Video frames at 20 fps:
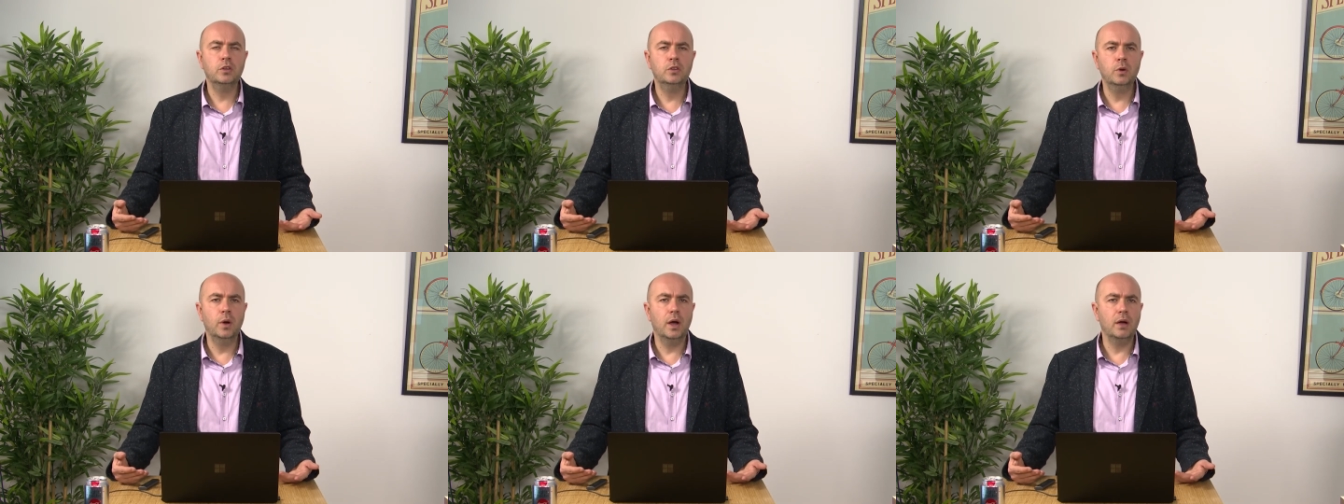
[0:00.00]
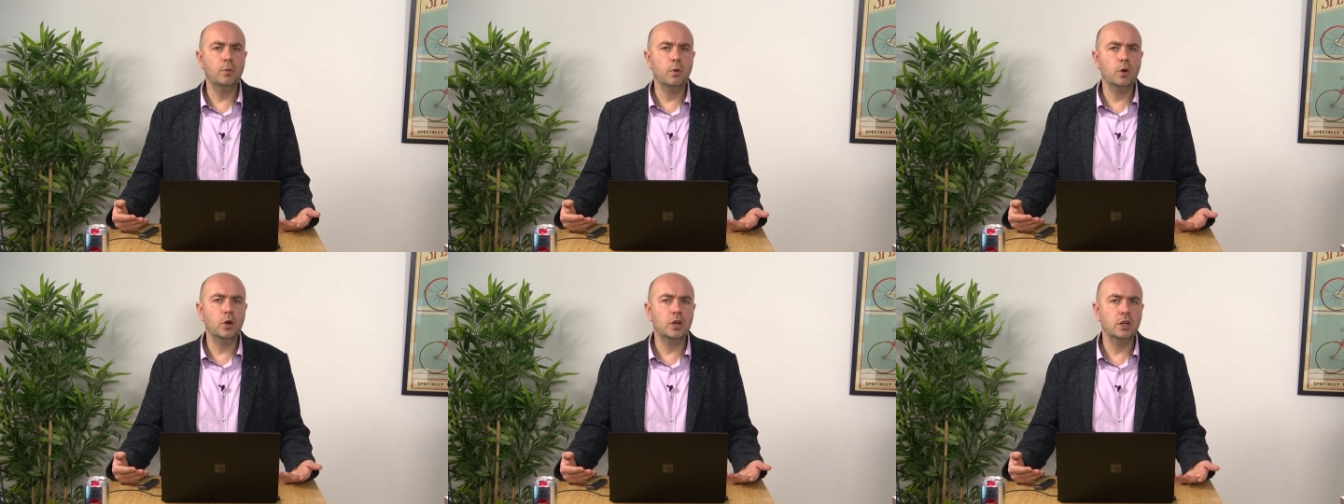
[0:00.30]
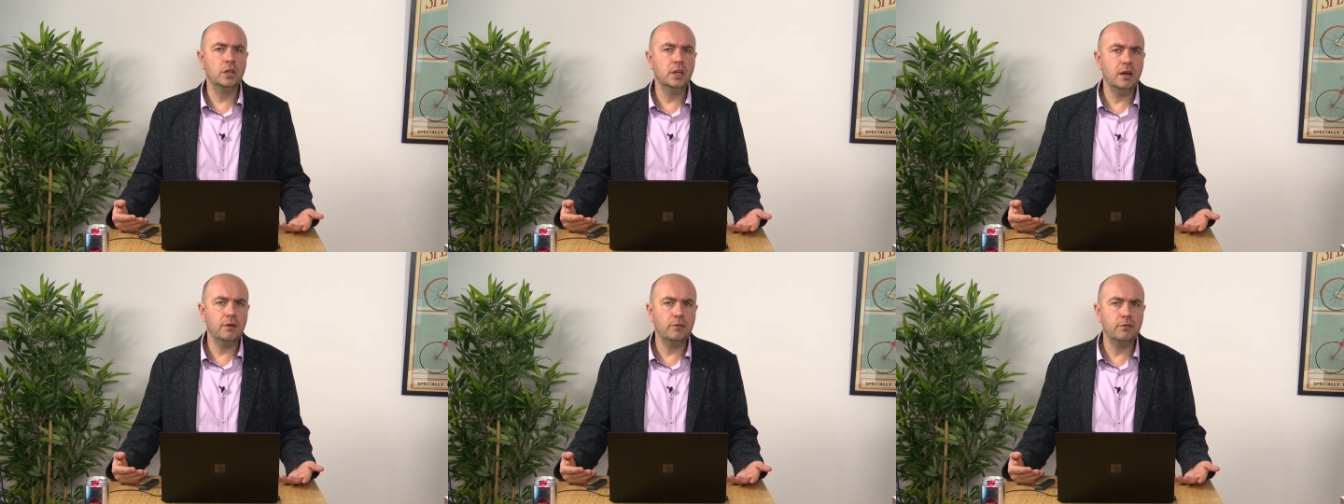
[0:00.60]
Do I work
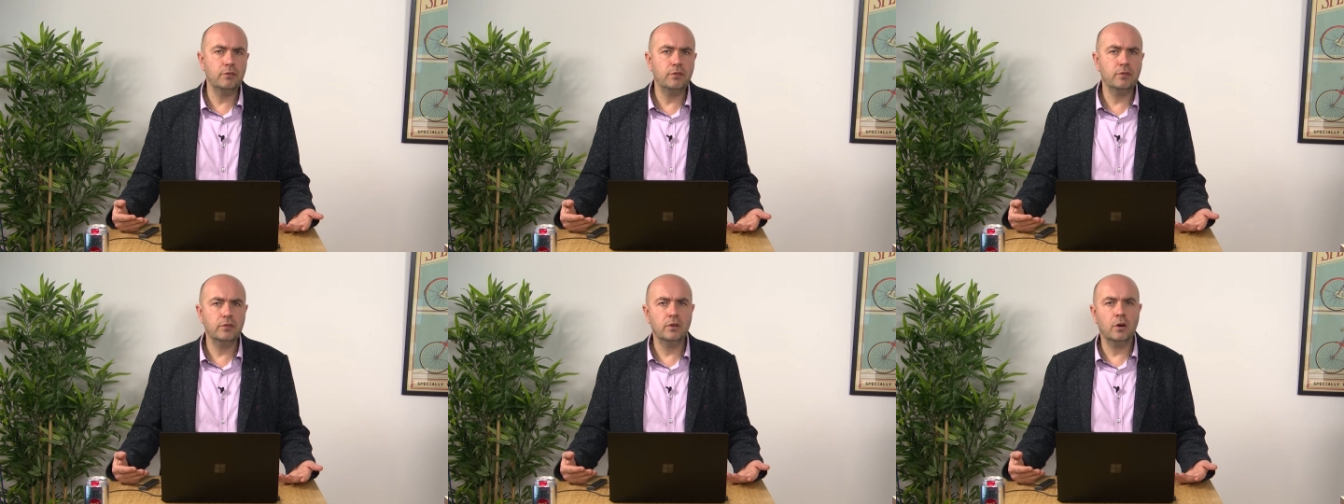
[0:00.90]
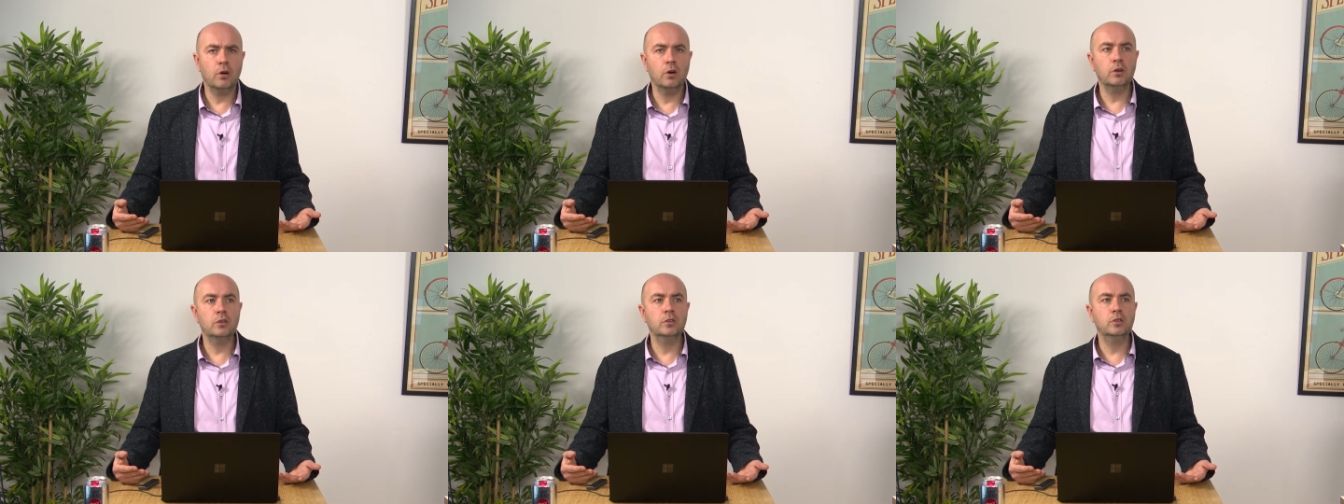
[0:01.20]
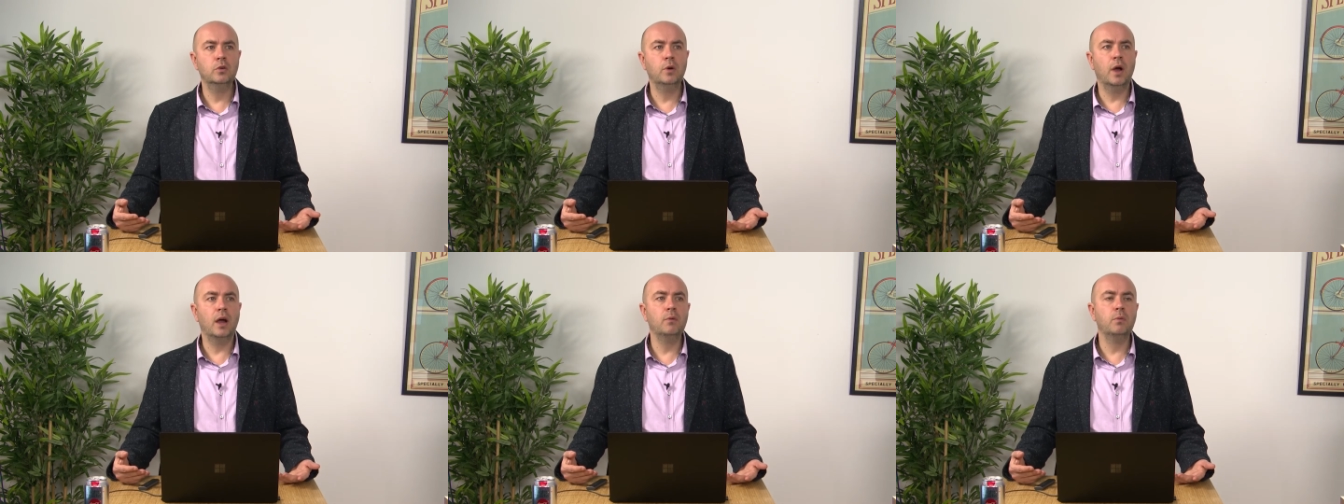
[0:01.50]
enough or
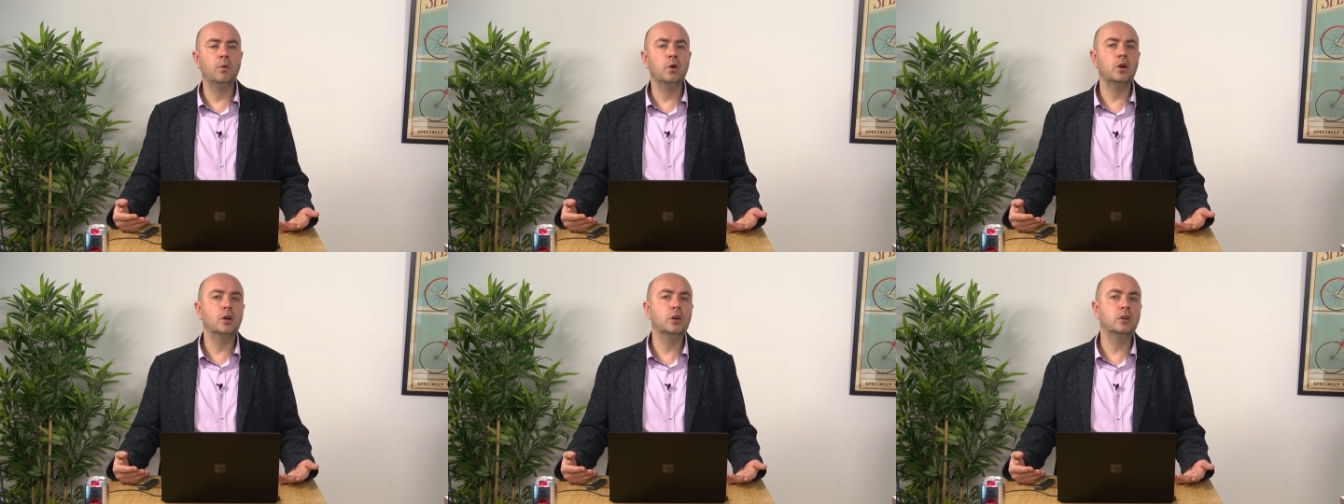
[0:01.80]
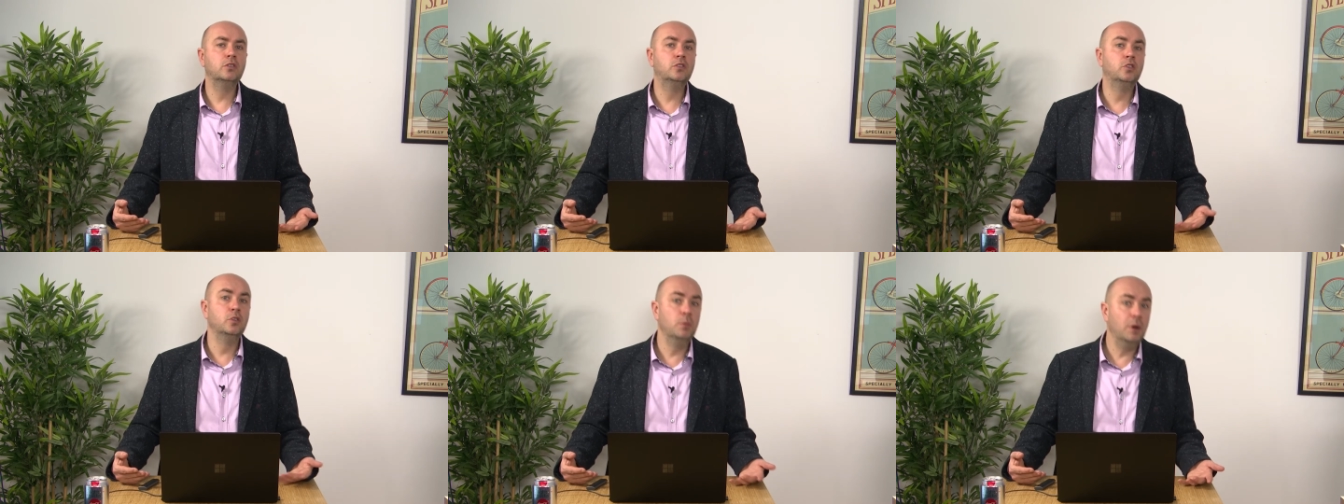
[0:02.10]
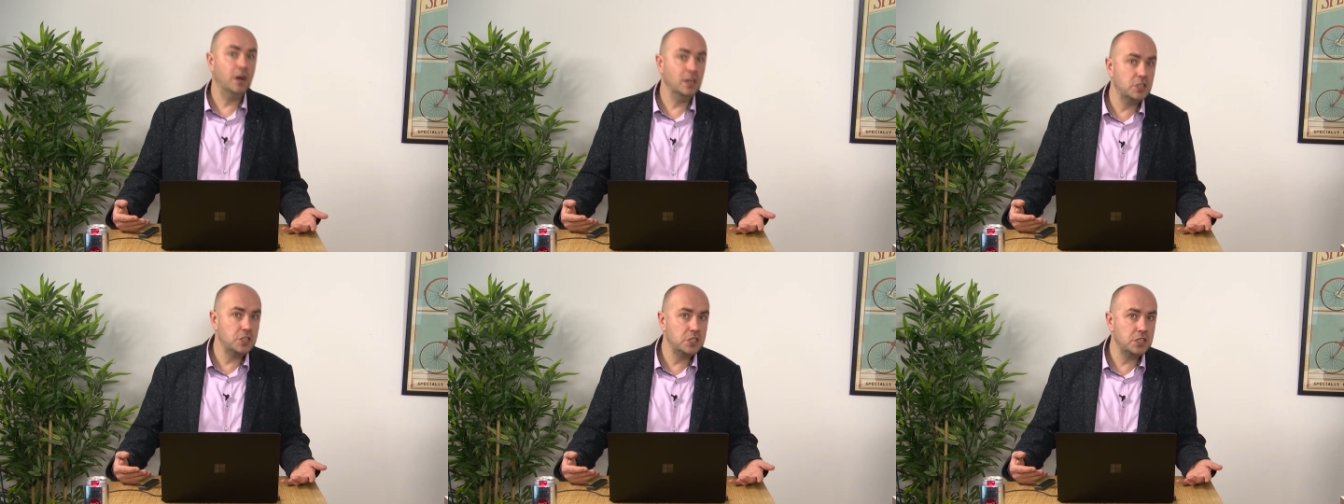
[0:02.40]
do I work too
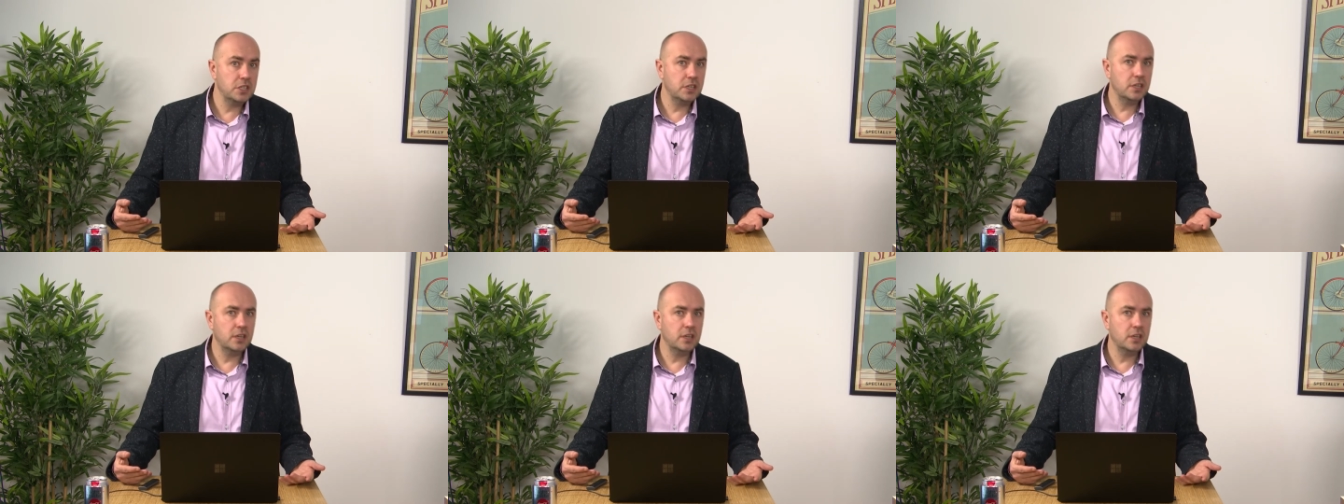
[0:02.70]
much?